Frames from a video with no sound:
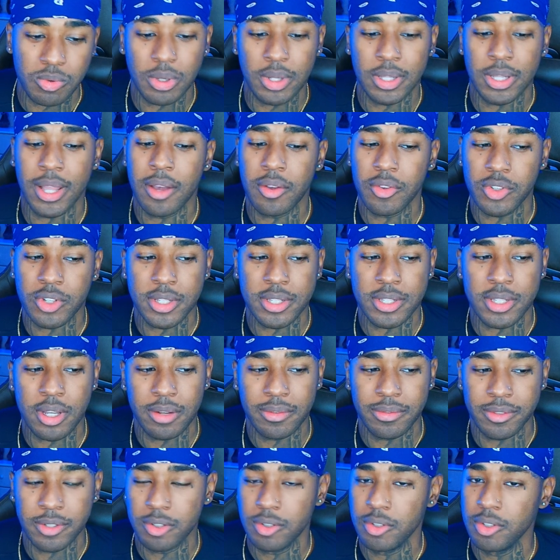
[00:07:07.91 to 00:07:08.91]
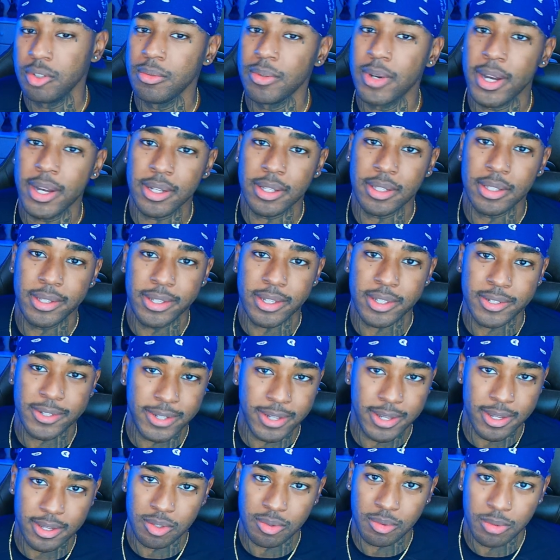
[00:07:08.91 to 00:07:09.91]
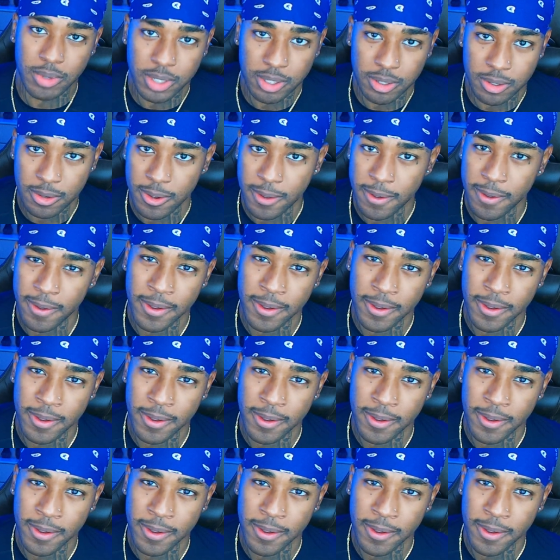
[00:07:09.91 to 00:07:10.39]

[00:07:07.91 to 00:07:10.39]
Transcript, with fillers: clowned yourself too. You ugly as shit as well.